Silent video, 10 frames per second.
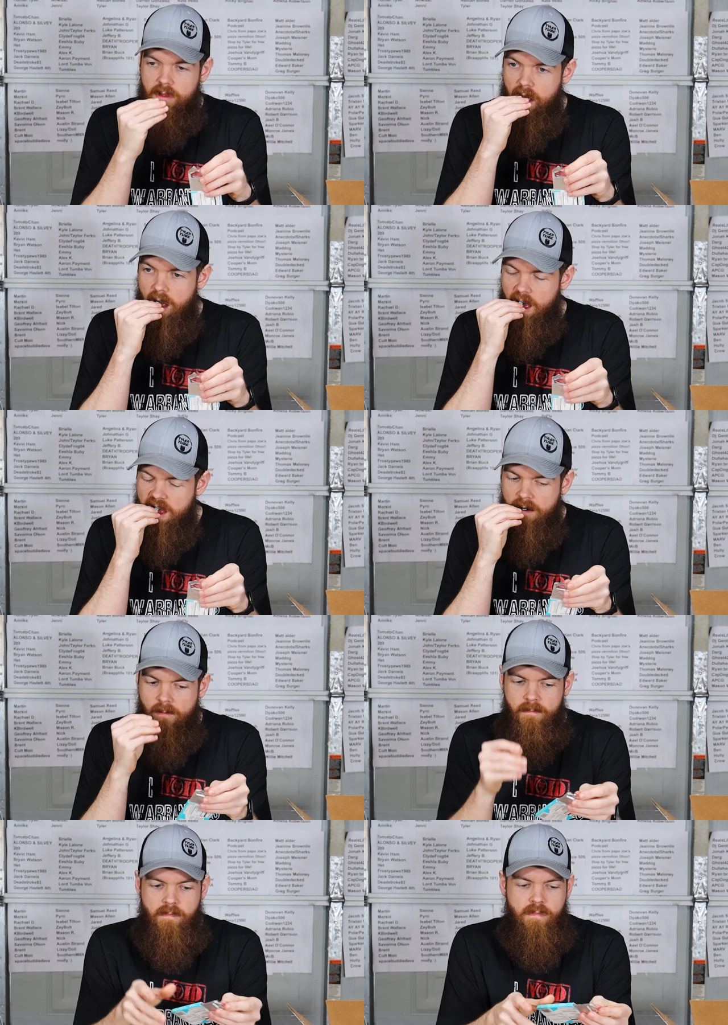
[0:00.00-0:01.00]

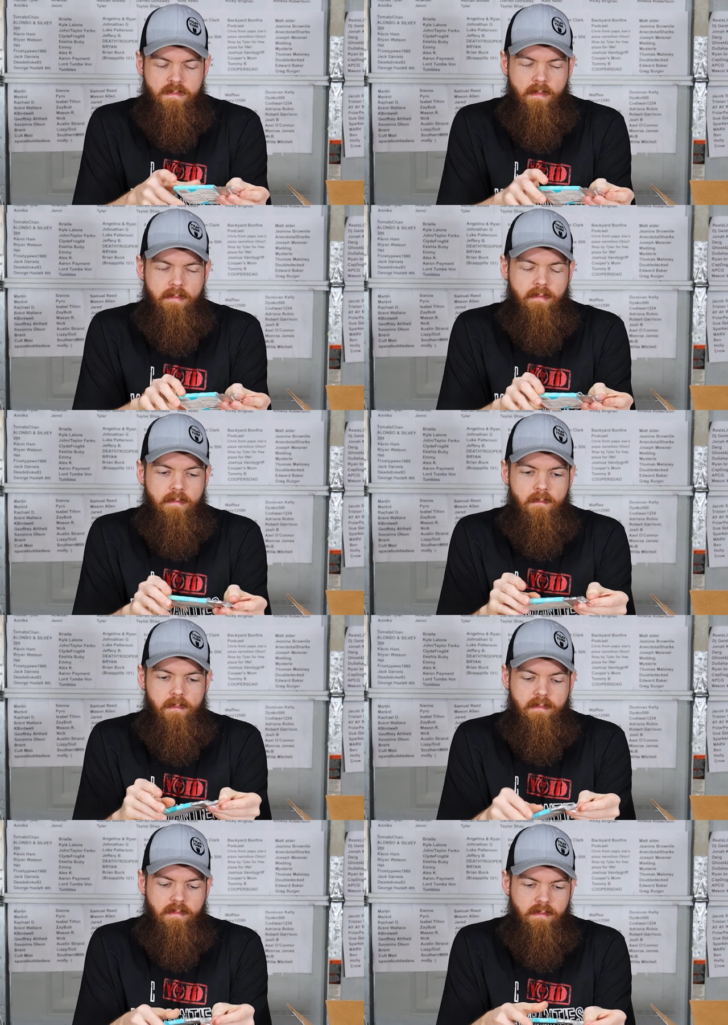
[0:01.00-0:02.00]

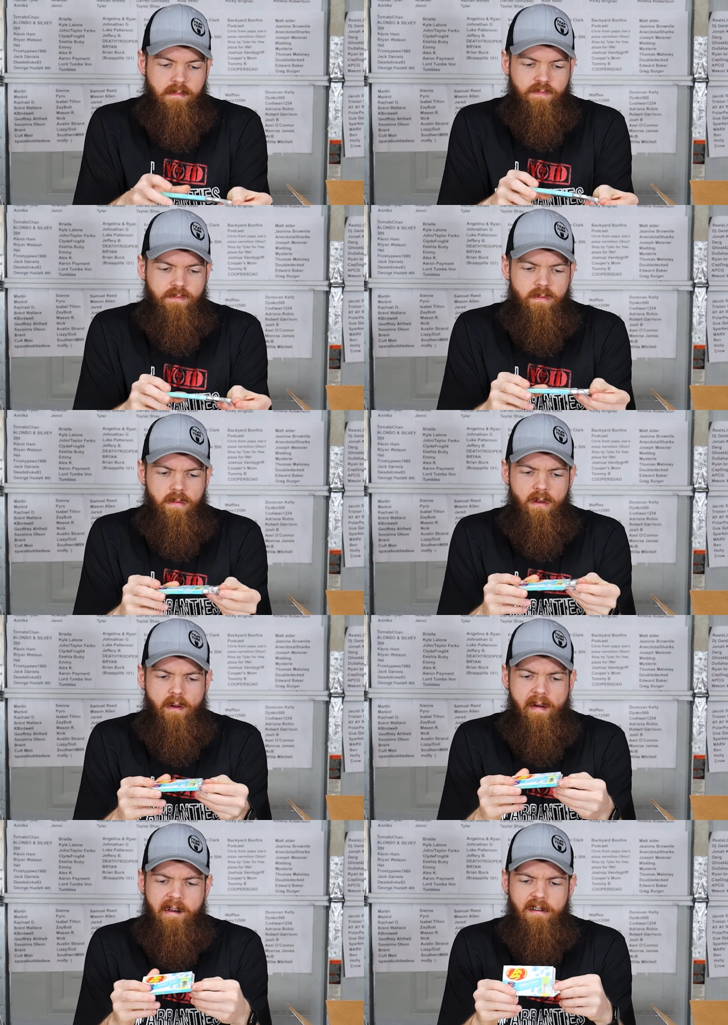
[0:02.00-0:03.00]

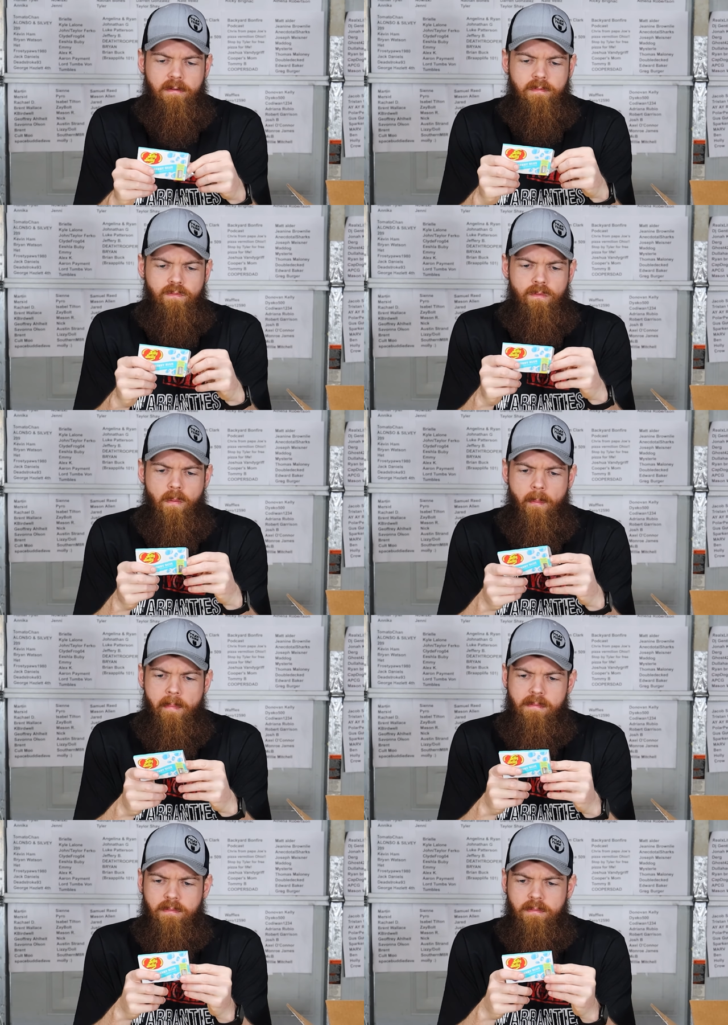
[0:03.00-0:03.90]
(silence)